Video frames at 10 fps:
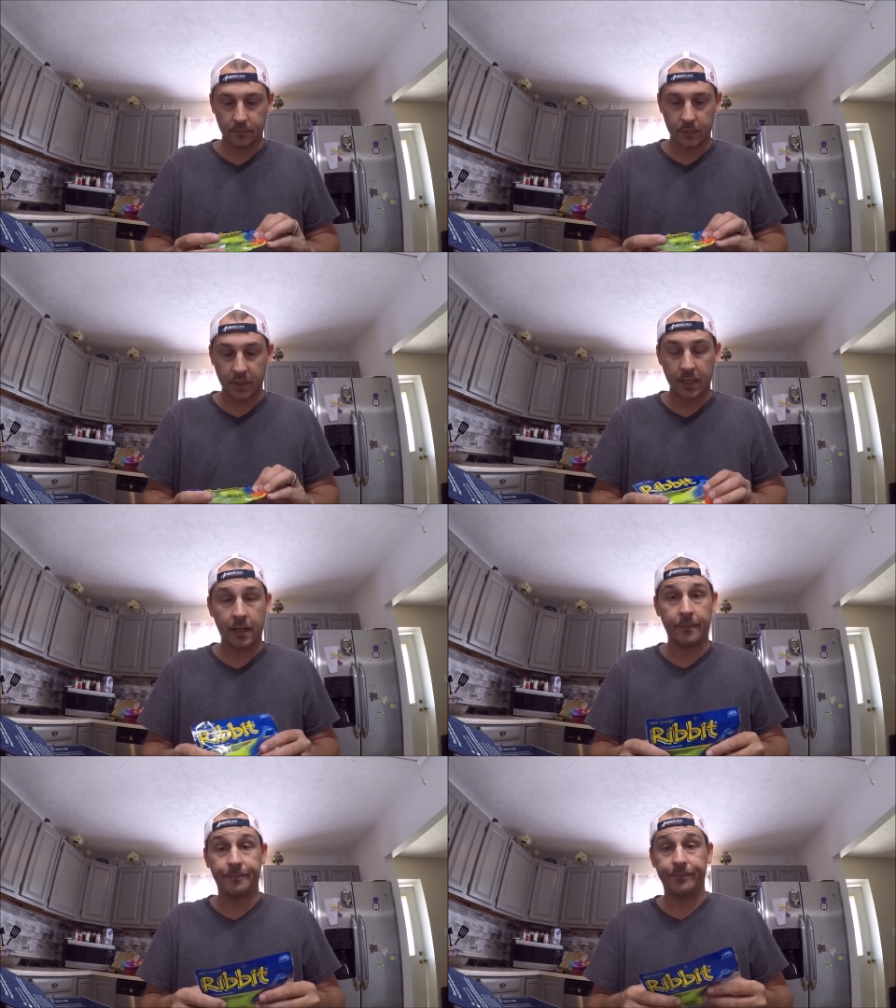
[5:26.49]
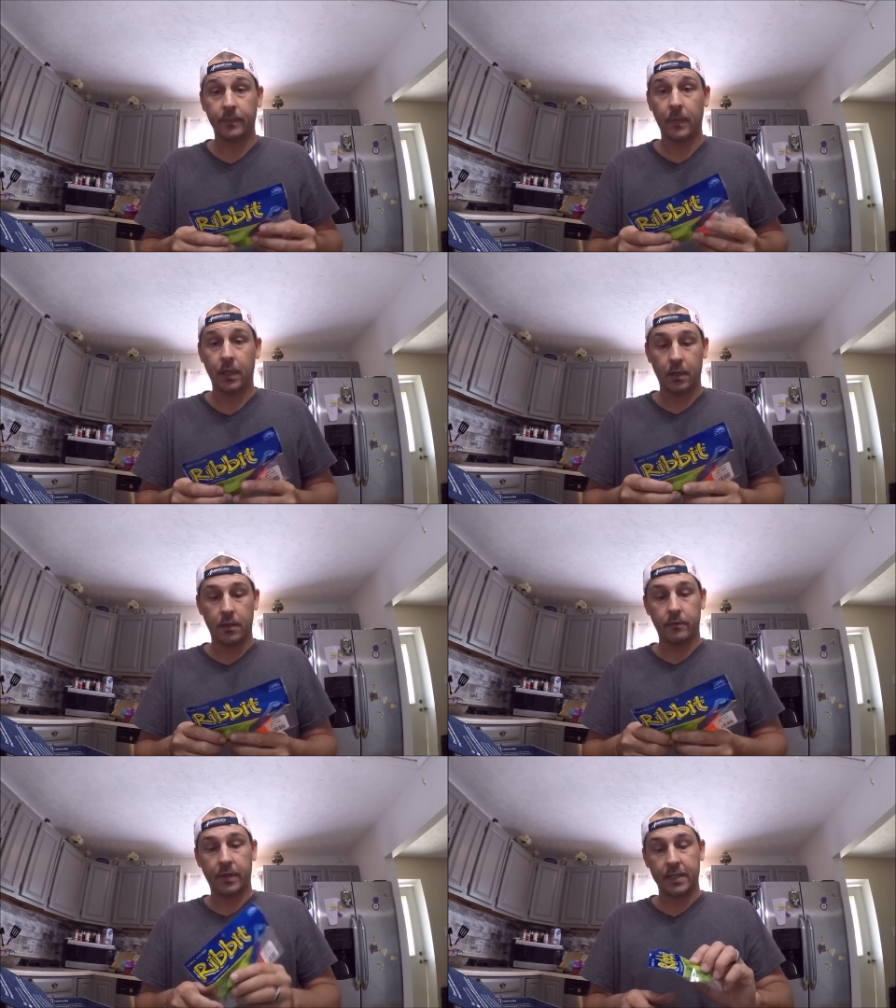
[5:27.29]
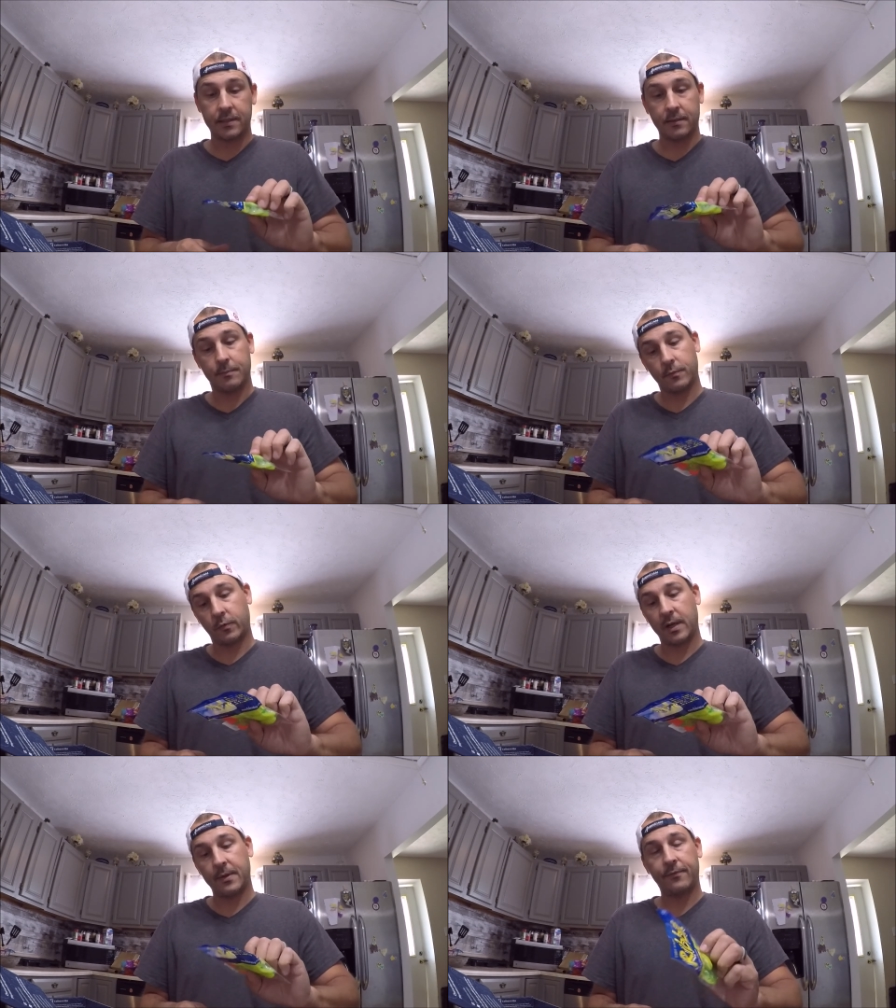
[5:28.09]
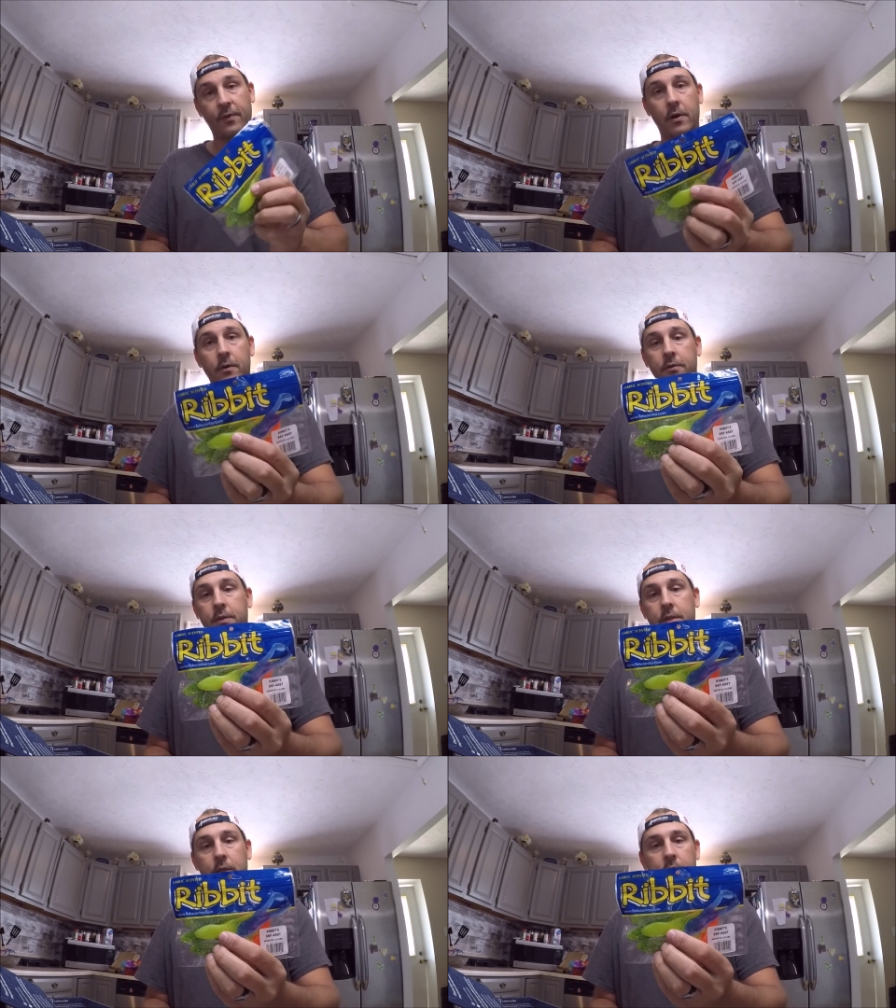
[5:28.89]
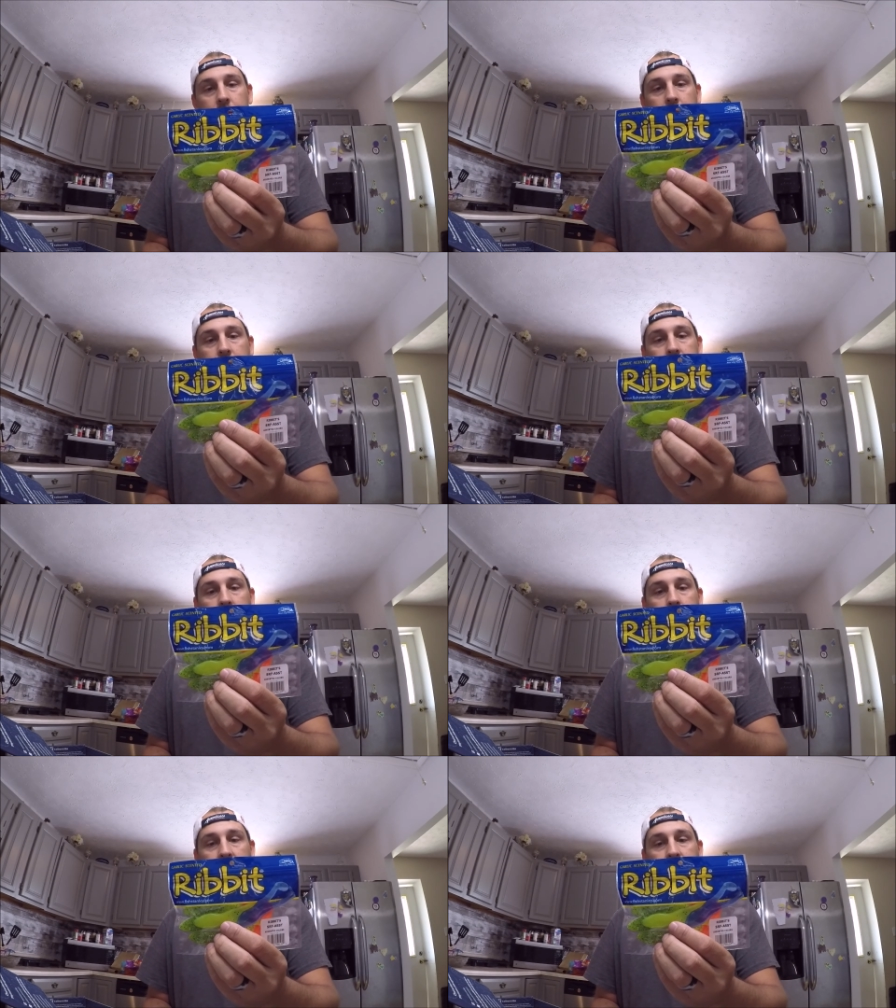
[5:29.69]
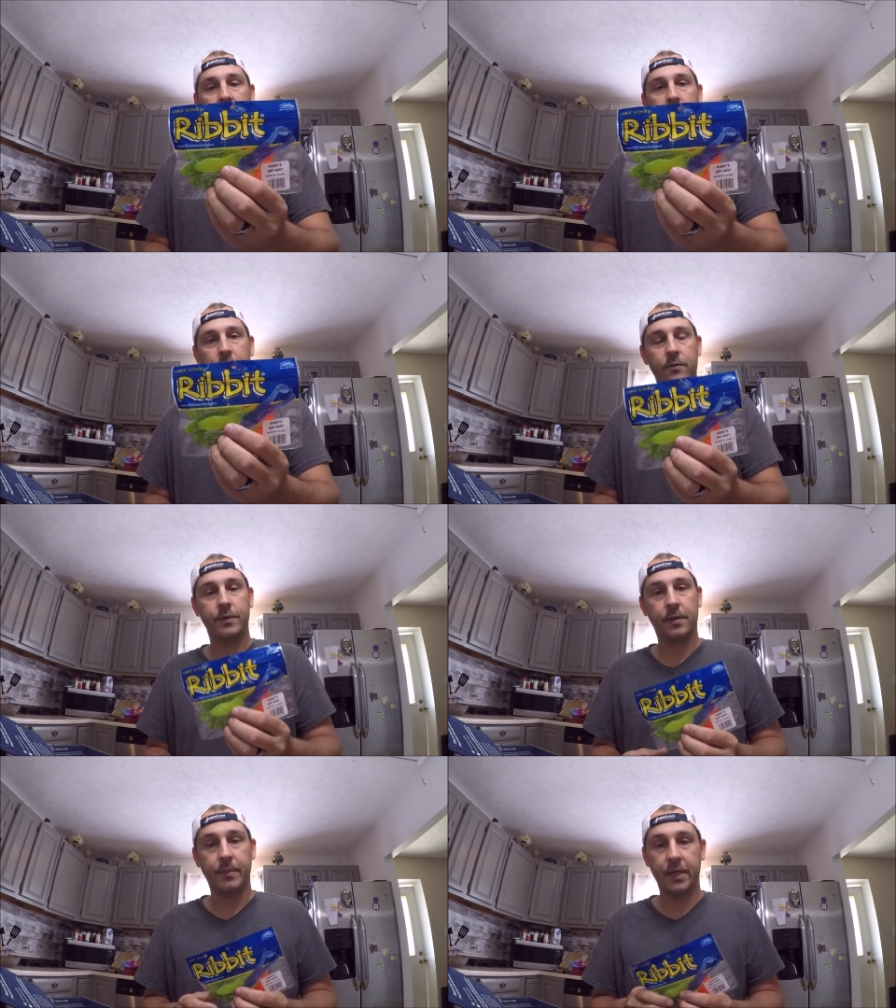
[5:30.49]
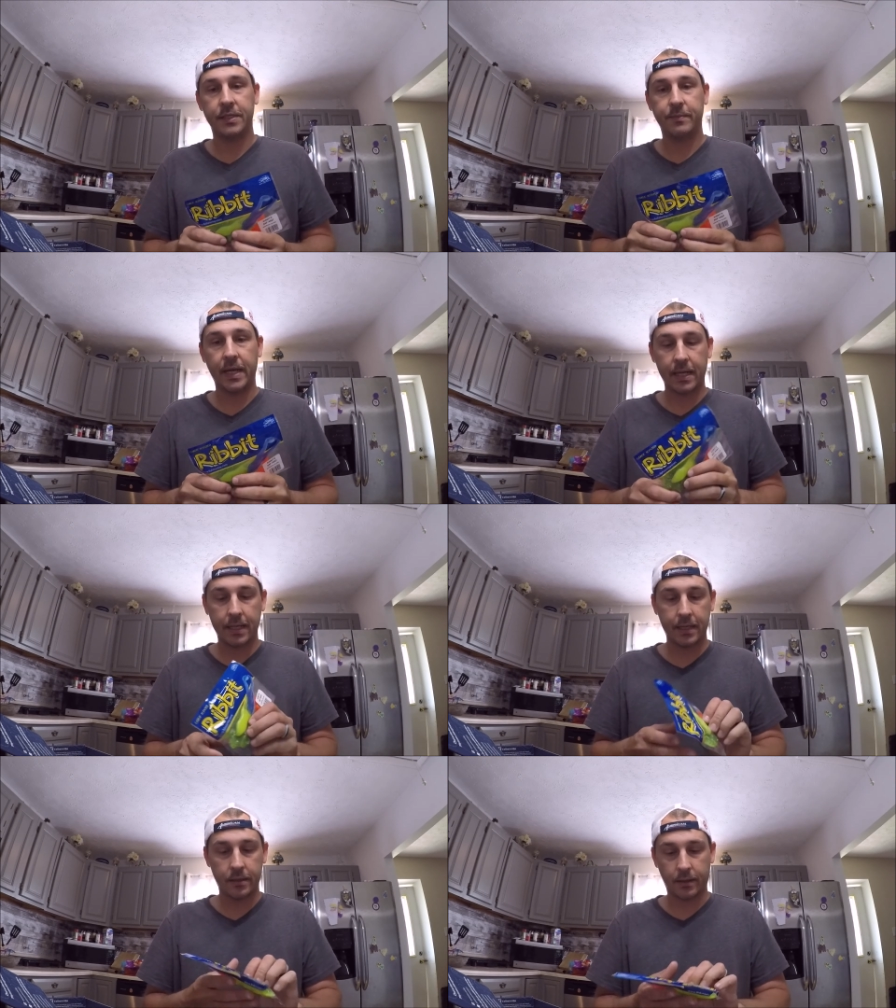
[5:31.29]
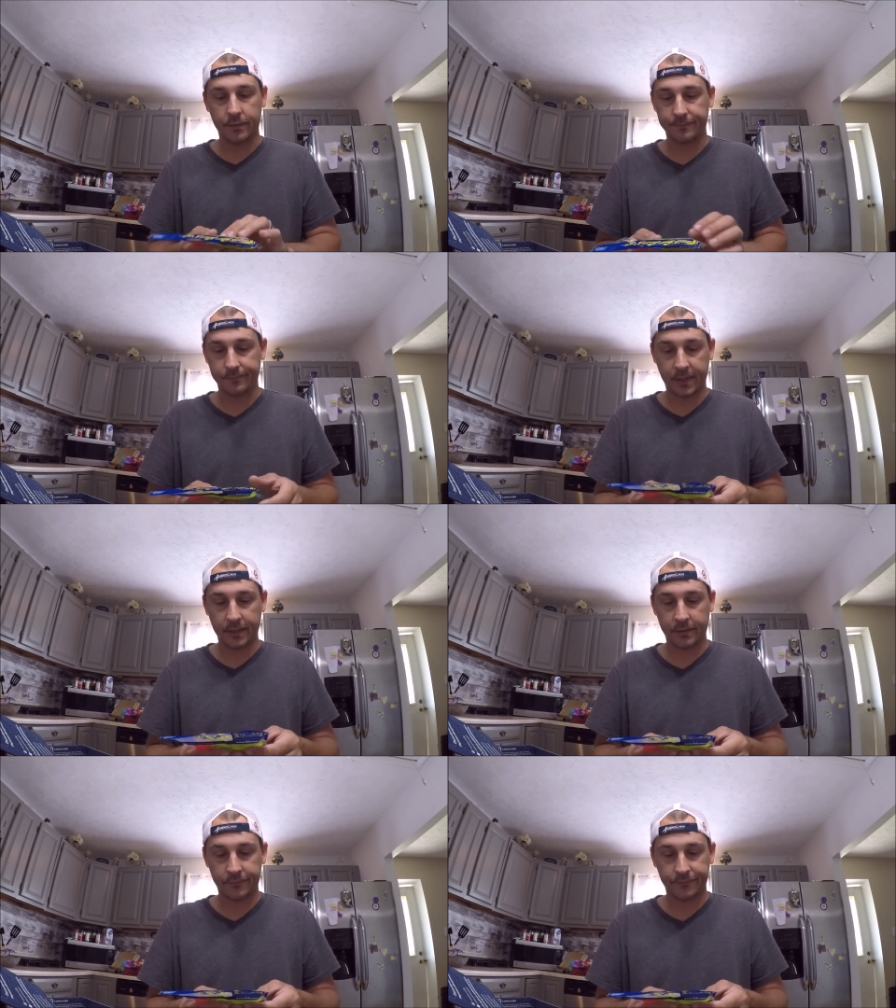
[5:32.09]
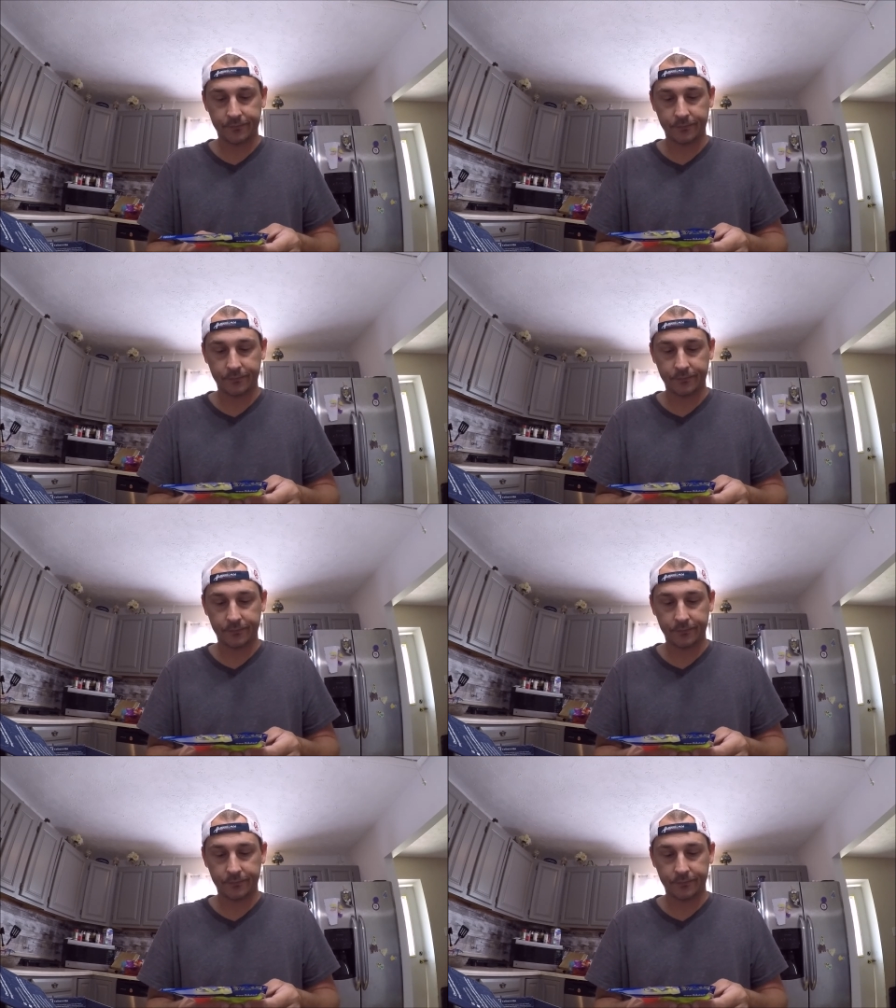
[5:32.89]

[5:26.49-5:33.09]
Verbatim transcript: So yeah, we got some Ribbit frogs. Those could be trailered on your buzzbait, or, you know,